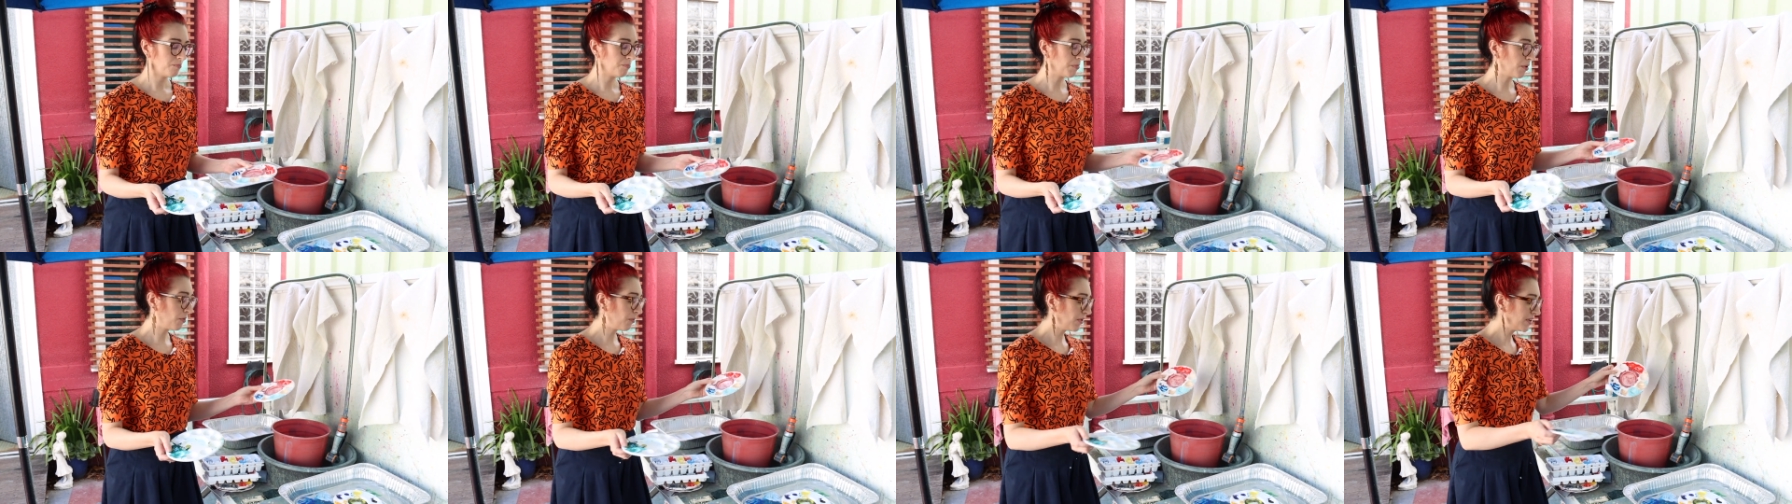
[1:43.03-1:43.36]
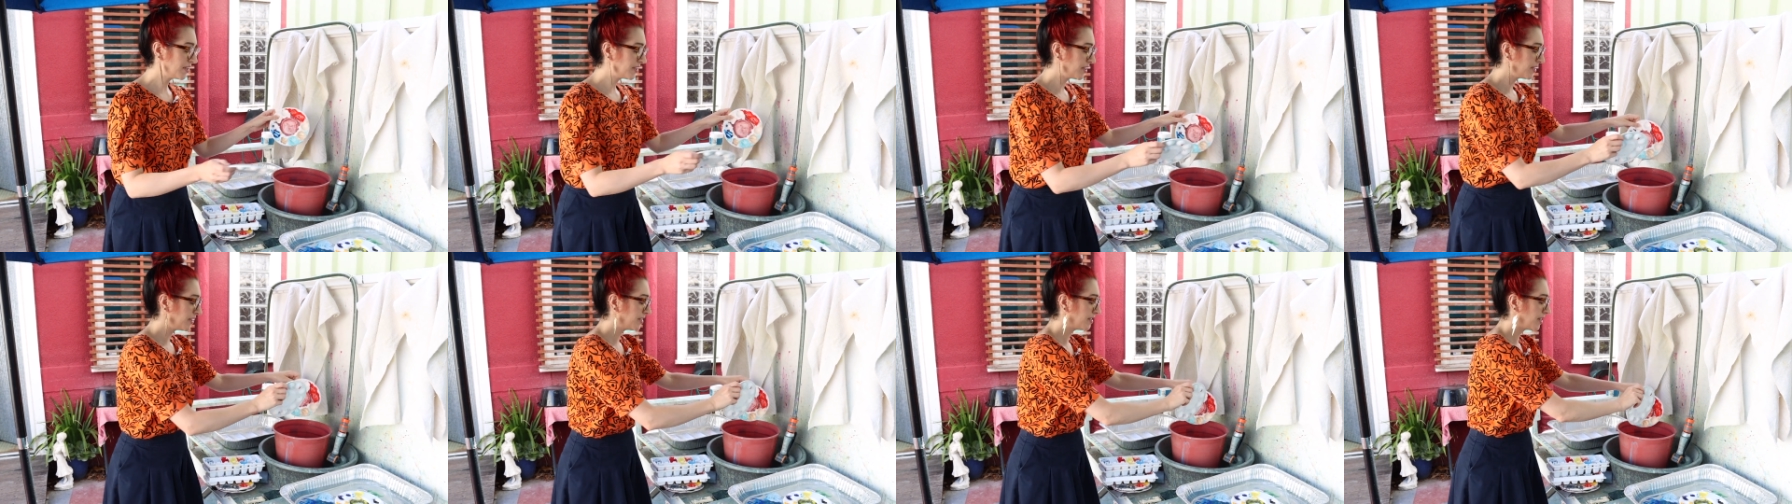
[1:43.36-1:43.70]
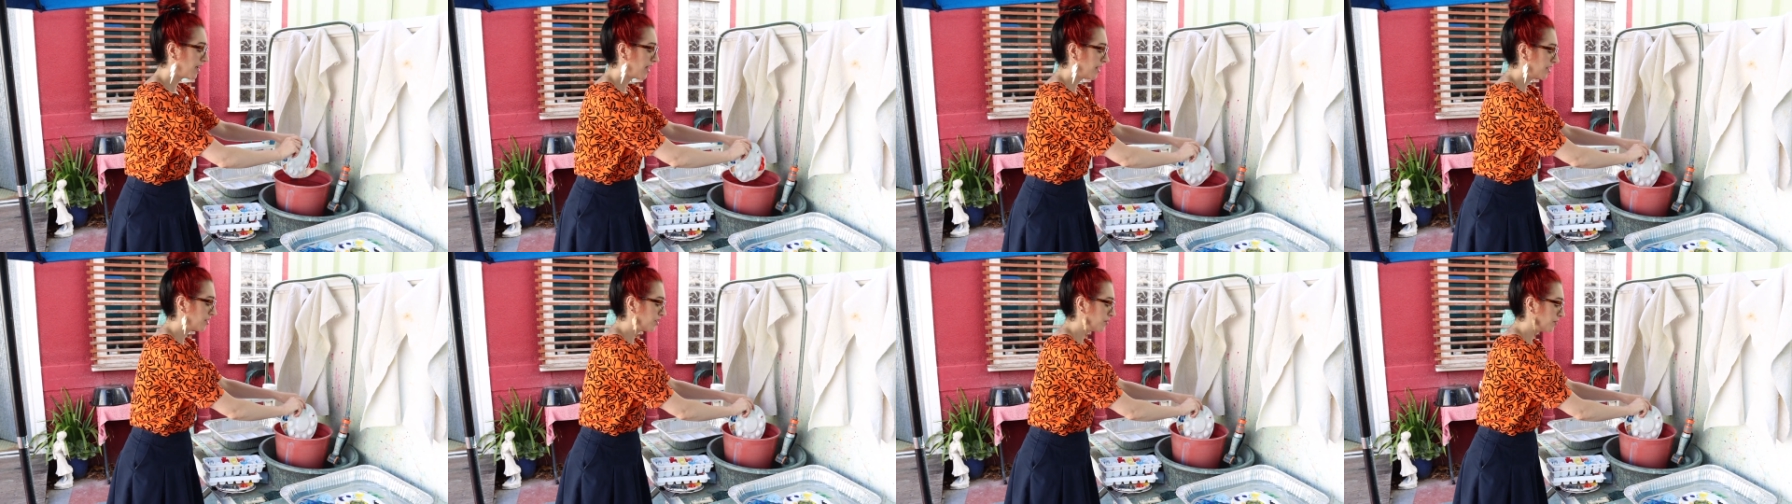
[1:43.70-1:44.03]
But once I
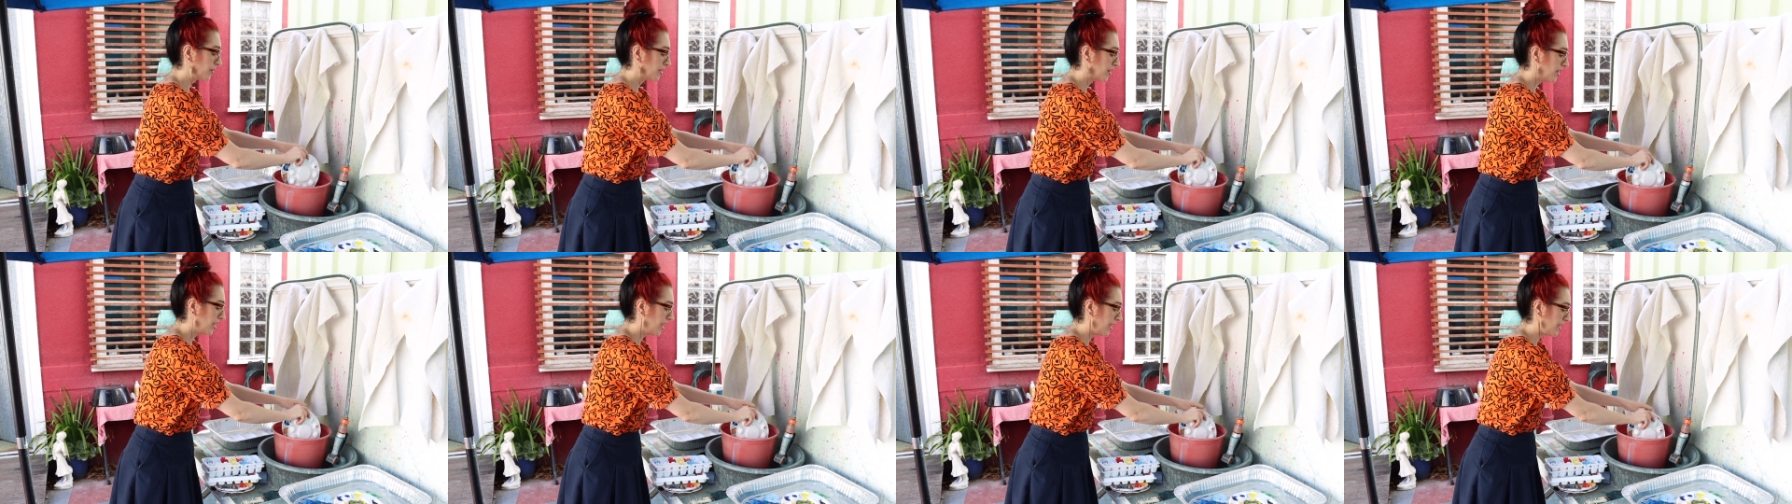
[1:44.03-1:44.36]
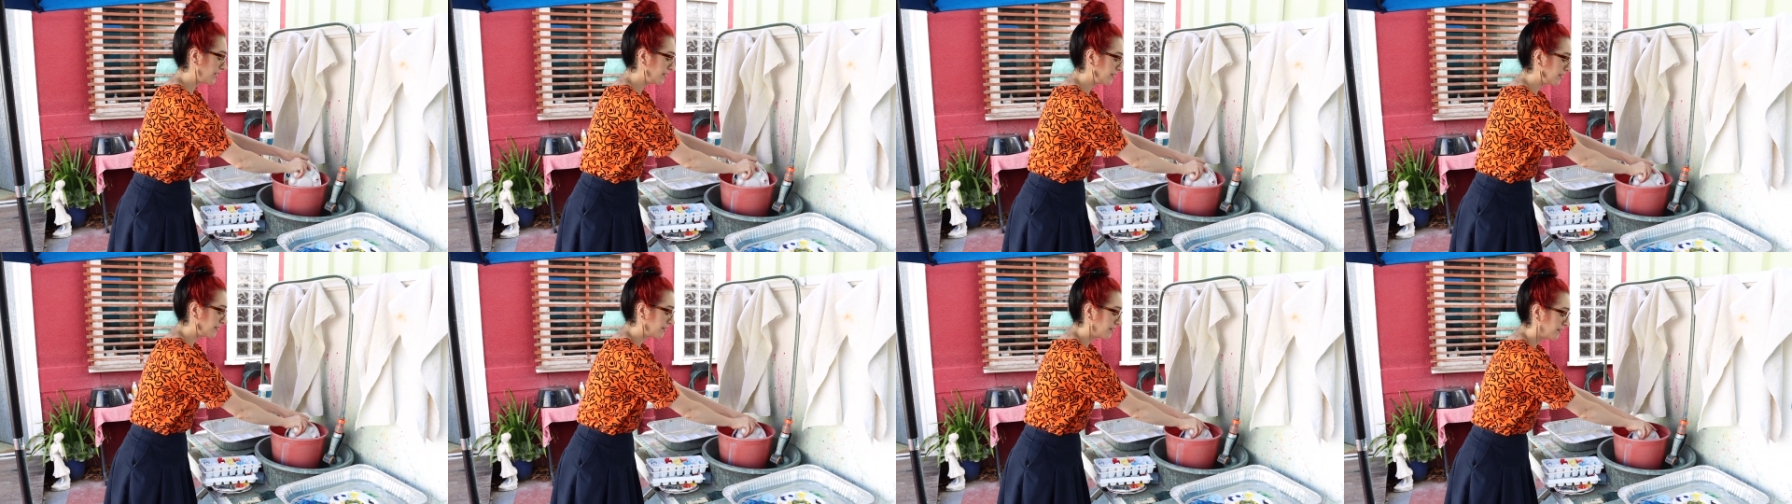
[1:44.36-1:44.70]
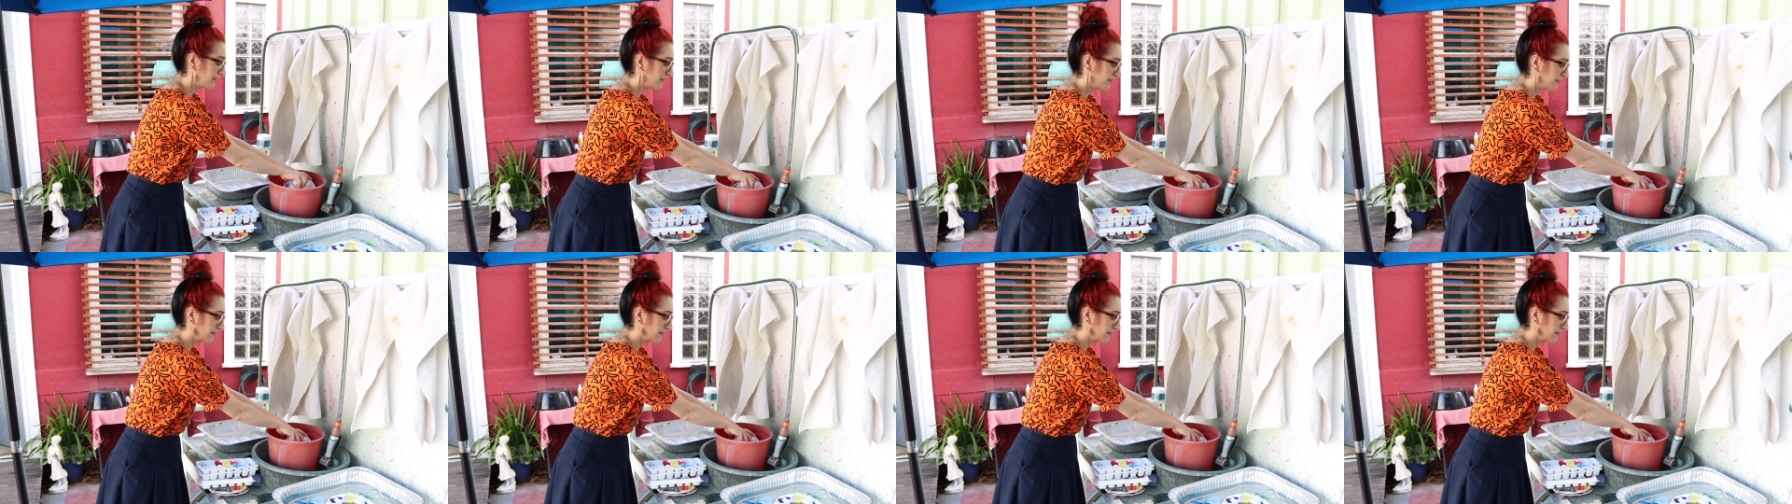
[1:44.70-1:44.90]
started doing this,